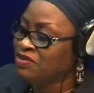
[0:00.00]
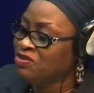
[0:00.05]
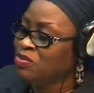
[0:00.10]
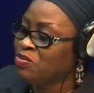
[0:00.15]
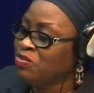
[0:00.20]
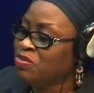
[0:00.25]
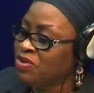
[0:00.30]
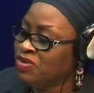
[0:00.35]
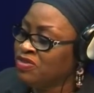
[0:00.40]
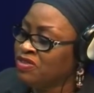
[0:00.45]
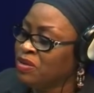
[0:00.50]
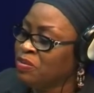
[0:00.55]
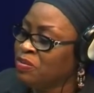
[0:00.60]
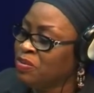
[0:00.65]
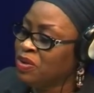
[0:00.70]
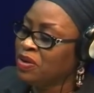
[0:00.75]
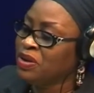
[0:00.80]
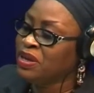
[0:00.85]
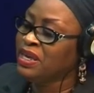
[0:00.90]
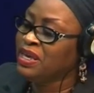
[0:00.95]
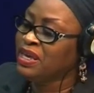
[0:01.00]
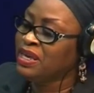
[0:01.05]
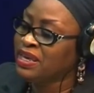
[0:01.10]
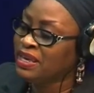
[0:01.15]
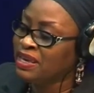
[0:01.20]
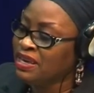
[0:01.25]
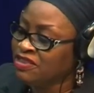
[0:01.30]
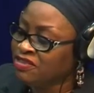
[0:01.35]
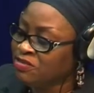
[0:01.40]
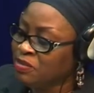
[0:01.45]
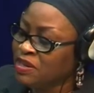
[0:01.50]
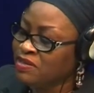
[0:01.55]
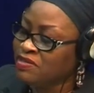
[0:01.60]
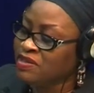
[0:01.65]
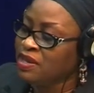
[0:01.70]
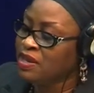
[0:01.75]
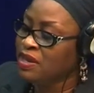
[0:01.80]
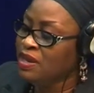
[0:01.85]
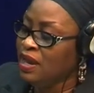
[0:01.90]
to boost employee engagement